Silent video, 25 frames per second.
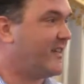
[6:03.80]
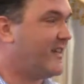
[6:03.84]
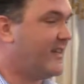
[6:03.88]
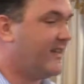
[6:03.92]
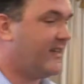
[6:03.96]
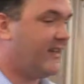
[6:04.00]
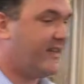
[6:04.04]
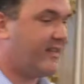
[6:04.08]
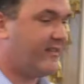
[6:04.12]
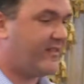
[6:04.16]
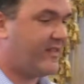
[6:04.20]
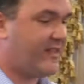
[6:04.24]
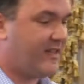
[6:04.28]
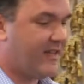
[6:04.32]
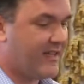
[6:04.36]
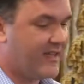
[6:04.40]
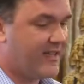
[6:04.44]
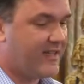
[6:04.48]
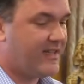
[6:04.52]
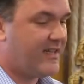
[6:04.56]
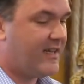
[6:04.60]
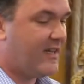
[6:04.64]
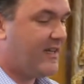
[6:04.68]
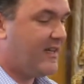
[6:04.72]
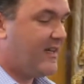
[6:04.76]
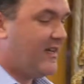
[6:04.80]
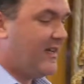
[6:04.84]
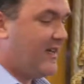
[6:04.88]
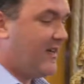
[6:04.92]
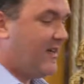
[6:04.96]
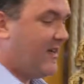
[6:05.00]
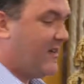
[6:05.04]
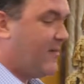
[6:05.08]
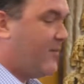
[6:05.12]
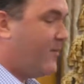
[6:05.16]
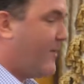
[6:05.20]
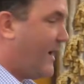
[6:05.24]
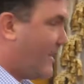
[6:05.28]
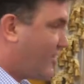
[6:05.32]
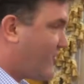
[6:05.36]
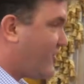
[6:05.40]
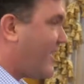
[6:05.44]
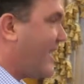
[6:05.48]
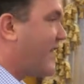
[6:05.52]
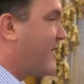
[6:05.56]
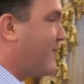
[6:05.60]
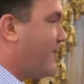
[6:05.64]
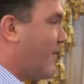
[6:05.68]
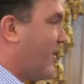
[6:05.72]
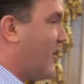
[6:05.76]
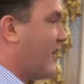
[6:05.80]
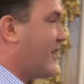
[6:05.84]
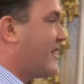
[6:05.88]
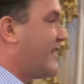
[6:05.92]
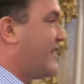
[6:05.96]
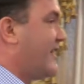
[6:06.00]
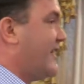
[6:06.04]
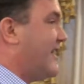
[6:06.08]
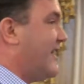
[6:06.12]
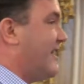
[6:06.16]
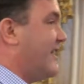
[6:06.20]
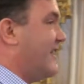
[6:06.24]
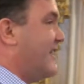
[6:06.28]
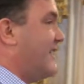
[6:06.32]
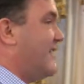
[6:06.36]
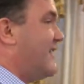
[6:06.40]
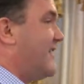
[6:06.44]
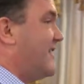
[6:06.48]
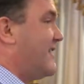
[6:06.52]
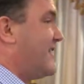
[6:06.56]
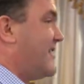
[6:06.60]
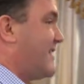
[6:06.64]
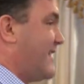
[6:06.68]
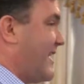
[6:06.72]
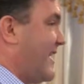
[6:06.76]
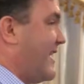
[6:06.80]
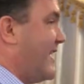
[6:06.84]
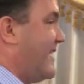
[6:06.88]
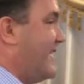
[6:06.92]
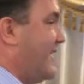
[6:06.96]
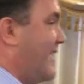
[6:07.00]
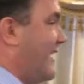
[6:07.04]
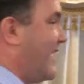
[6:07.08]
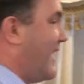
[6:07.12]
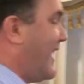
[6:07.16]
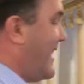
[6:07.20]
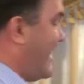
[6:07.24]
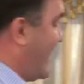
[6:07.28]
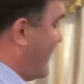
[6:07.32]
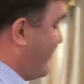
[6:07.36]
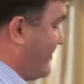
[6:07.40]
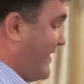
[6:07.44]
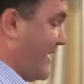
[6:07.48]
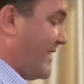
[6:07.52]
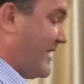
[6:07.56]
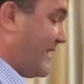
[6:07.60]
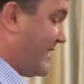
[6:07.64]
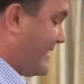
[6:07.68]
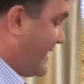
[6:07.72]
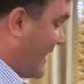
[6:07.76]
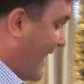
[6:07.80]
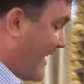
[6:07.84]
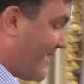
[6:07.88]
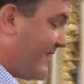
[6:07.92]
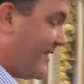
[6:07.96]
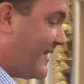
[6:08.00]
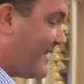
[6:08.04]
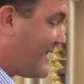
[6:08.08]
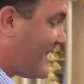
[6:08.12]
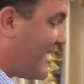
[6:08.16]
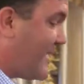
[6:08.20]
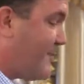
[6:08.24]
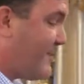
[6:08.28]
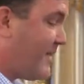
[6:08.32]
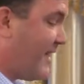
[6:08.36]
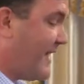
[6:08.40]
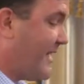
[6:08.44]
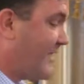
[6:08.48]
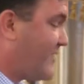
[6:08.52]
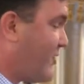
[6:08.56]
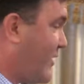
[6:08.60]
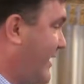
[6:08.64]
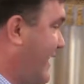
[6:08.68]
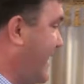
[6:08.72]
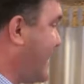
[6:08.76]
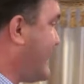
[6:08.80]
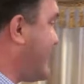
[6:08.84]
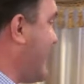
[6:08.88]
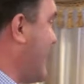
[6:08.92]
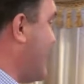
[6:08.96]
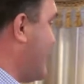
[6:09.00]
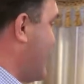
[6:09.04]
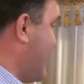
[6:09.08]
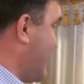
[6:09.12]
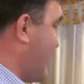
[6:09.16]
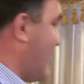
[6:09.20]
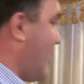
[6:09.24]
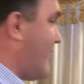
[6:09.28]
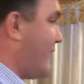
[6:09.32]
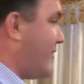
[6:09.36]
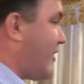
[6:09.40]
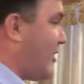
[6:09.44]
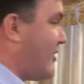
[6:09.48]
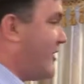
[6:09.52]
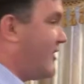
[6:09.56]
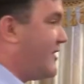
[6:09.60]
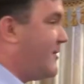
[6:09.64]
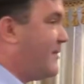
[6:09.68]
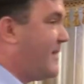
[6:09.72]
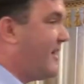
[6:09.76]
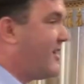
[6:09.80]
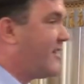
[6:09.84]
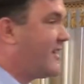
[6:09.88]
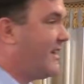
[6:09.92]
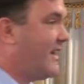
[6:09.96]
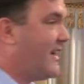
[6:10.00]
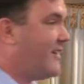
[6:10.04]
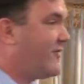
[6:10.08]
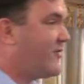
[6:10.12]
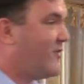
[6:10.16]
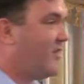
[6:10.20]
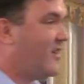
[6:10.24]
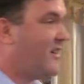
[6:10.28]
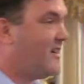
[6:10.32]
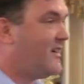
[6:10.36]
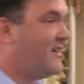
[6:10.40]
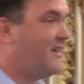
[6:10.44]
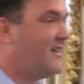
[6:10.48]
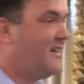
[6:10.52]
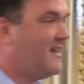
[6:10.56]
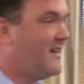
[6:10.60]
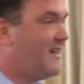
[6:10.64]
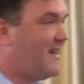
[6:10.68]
And at the end, much like Mark said, I've done exactly the same thing. So I guess I am a soft-hearted American after all.